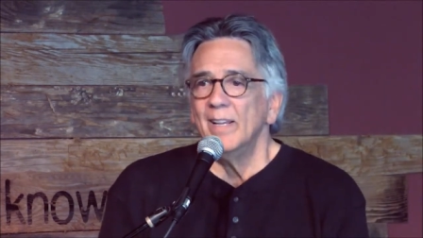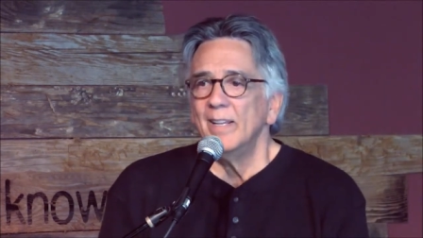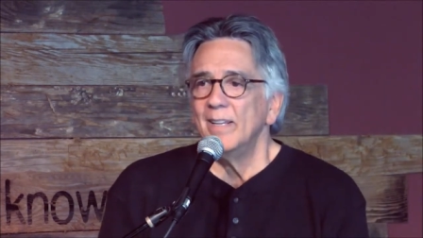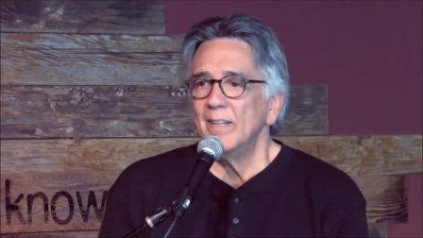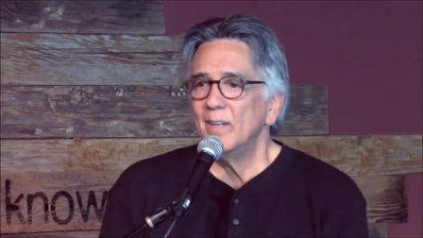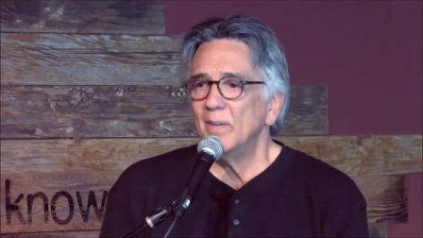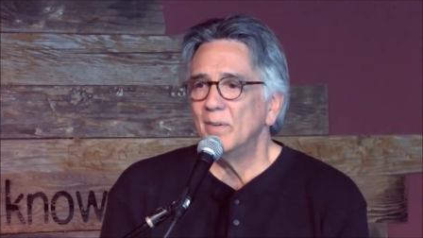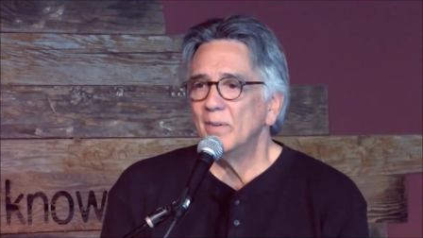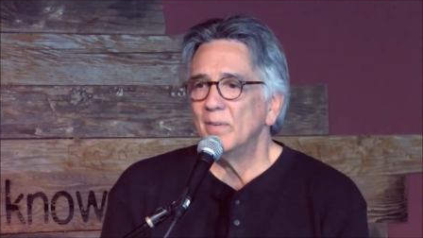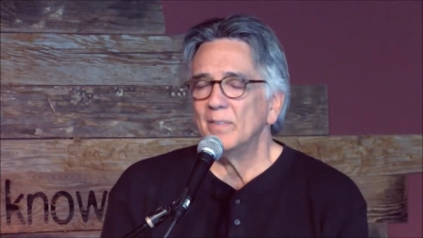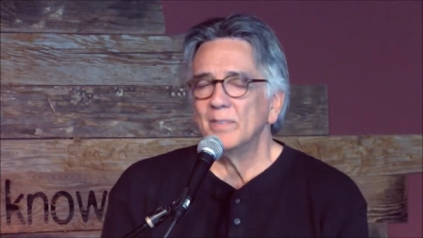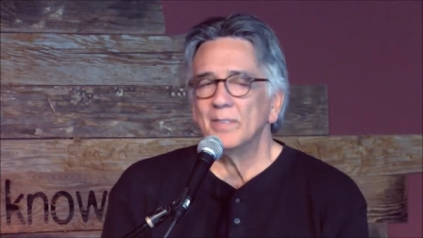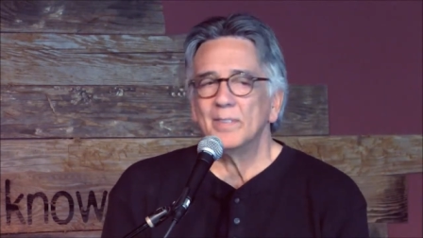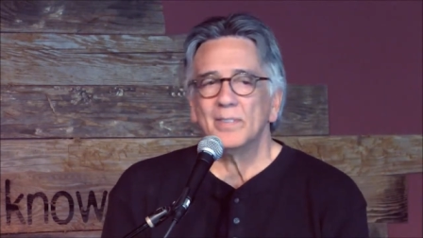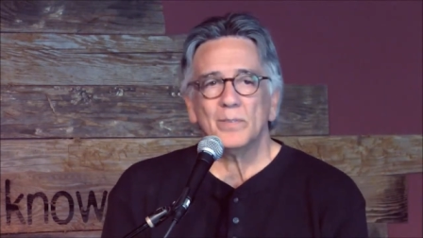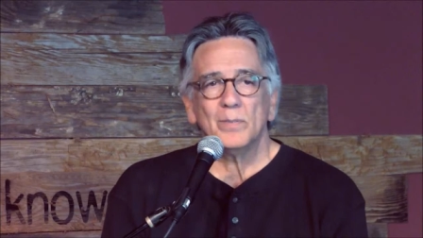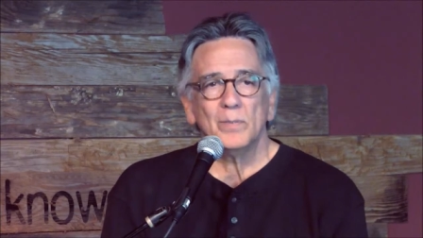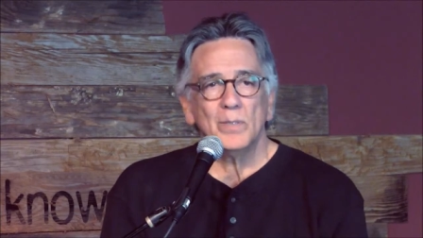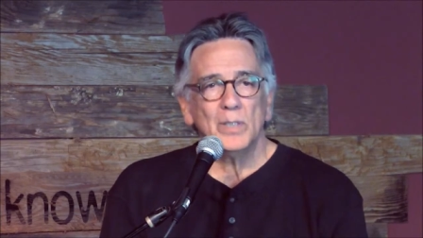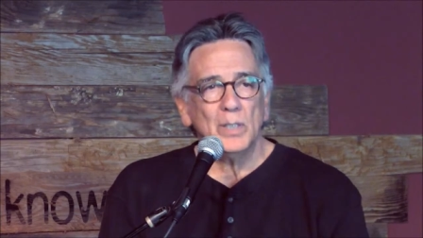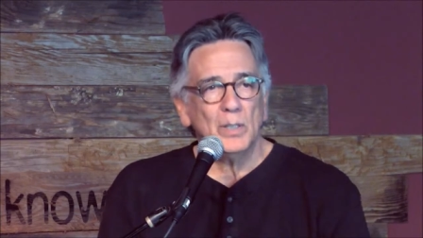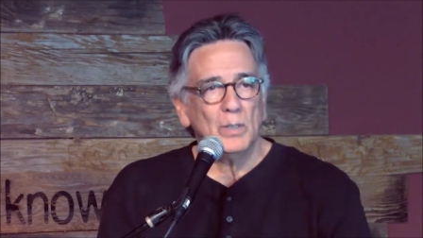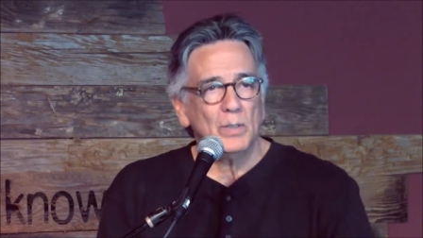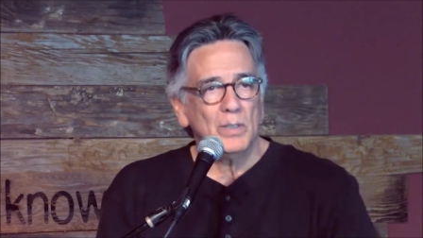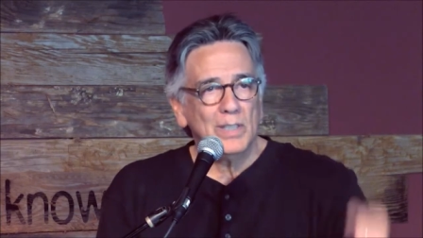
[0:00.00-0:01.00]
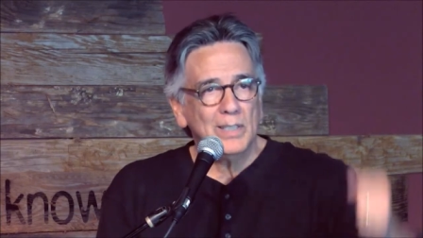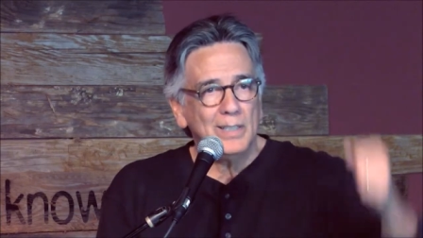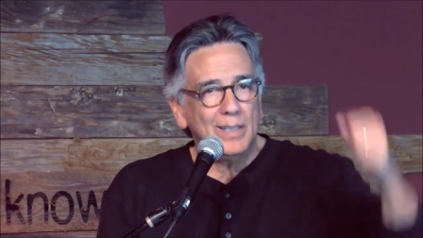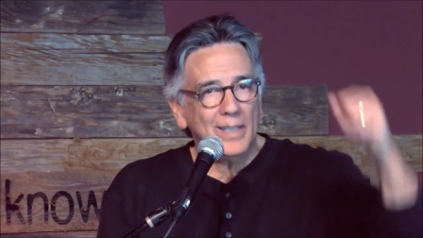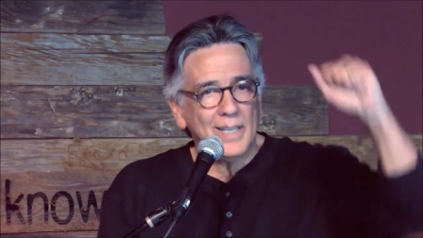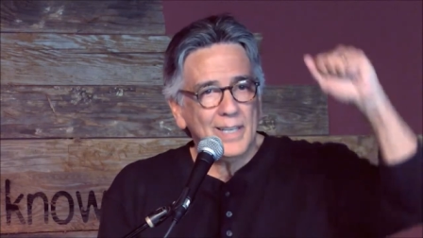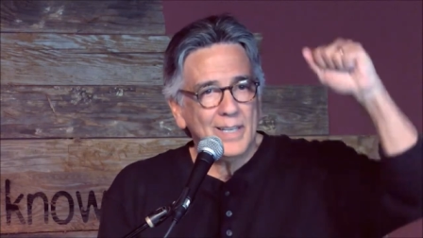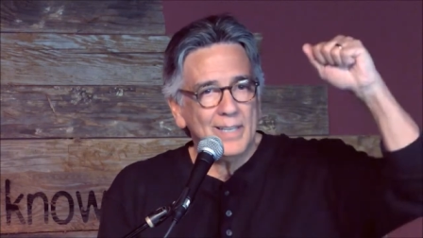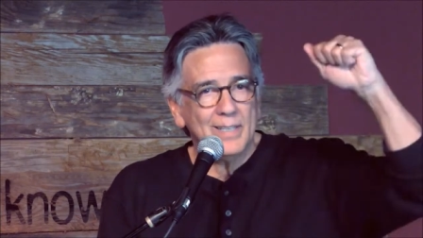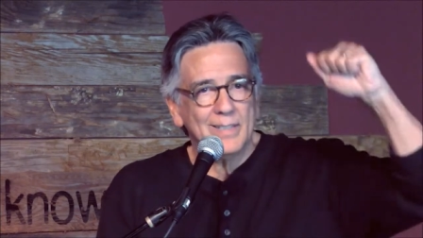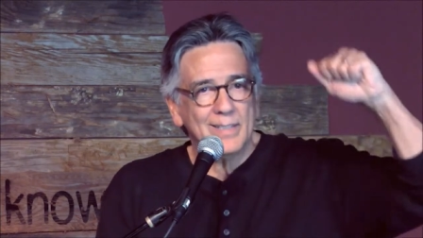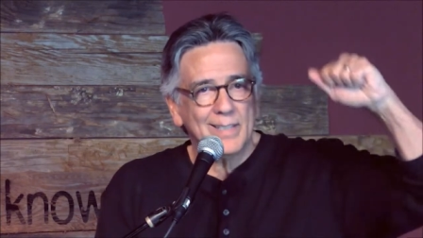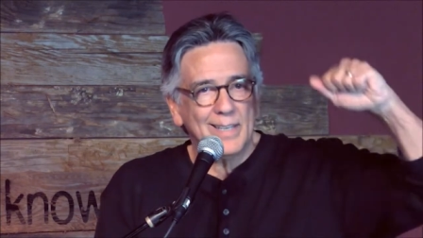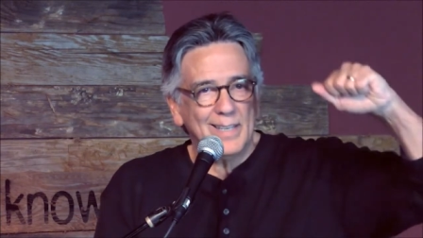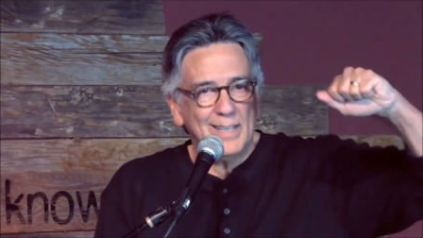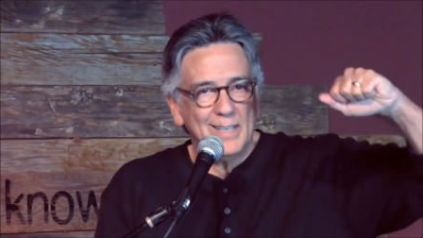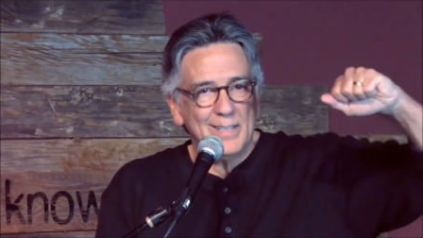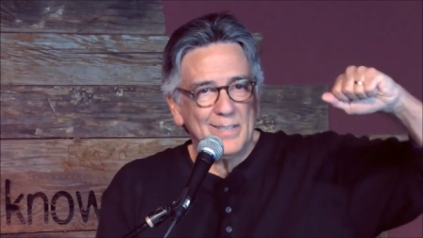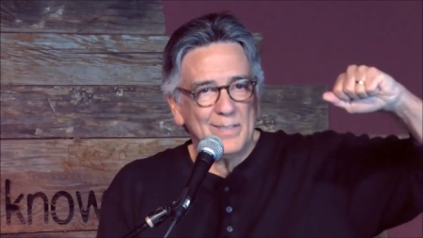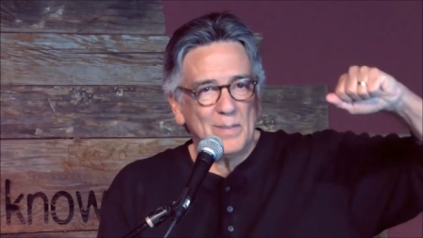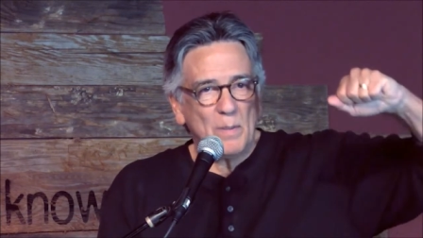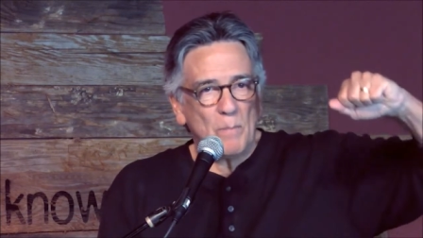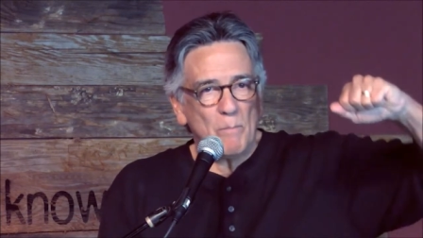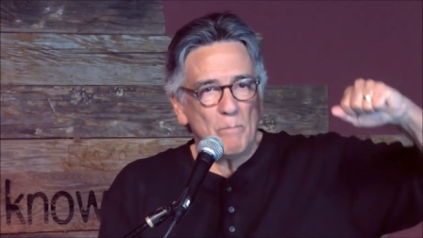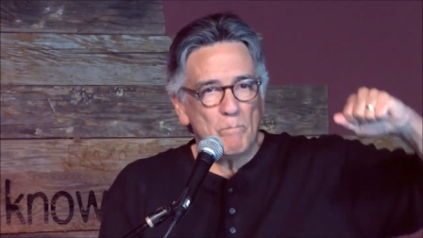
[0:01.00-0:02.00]
you know, and this little little kid is saying
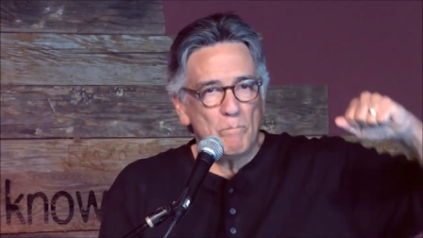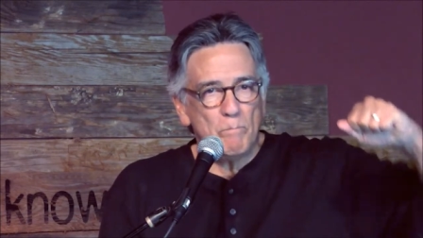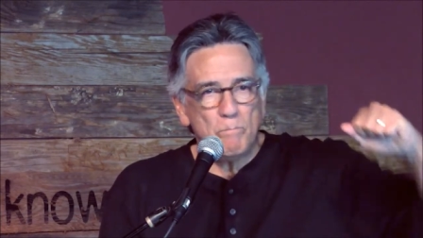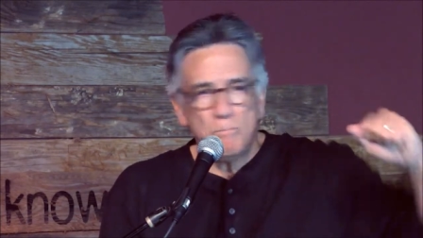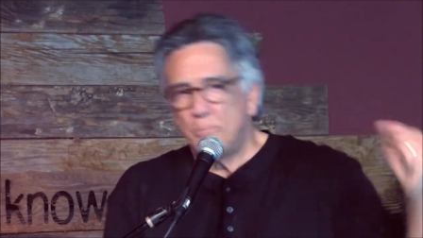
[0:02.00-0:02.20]
it's the